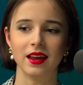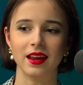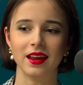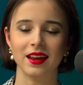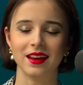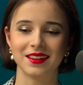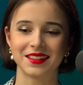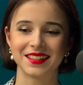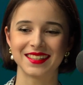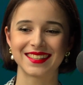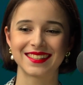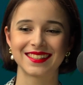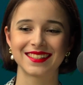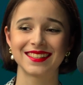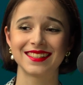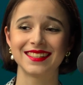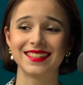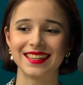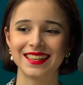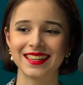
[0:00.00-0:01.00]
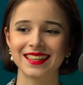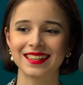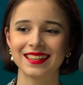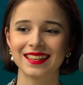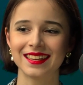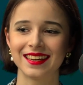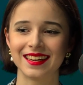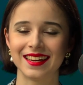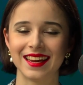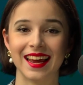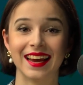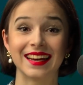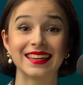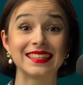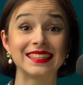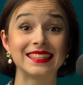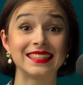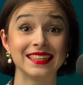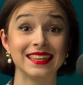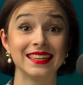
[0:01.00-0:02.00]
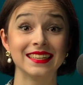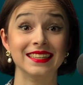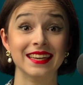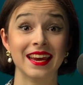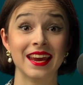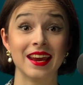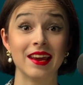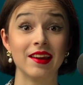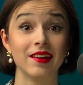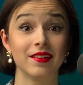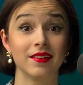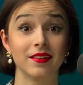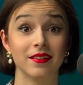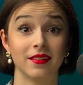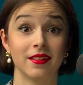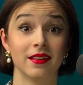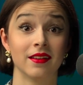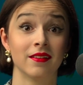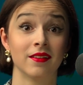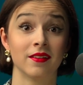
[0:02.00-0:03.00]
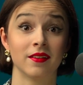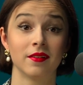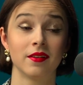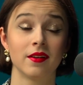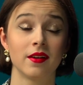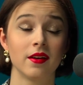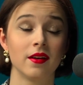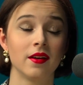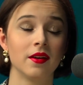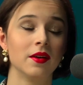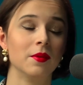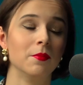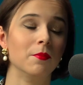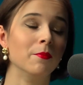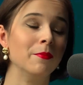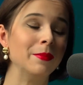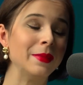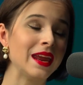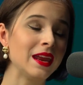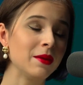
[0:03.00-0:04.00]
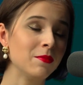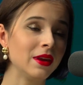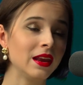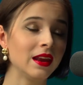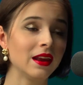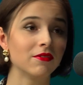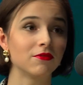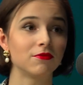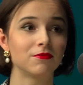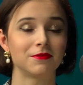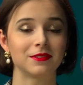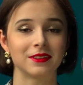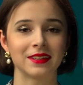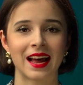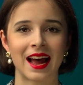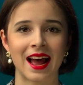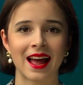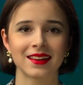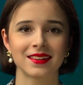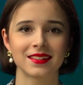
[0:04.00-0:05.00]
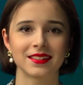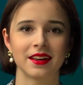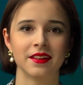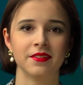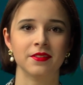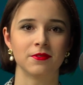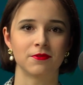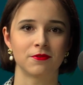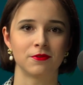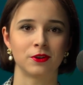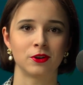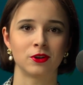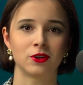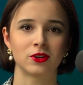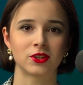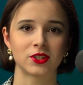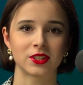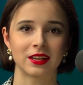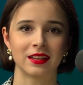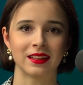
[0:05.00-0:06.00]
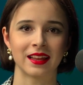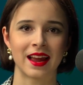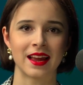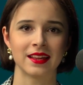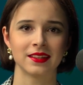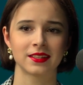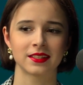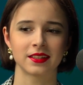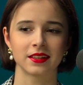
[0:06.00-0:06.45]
it is still exceeding the maybe flat at the first glance,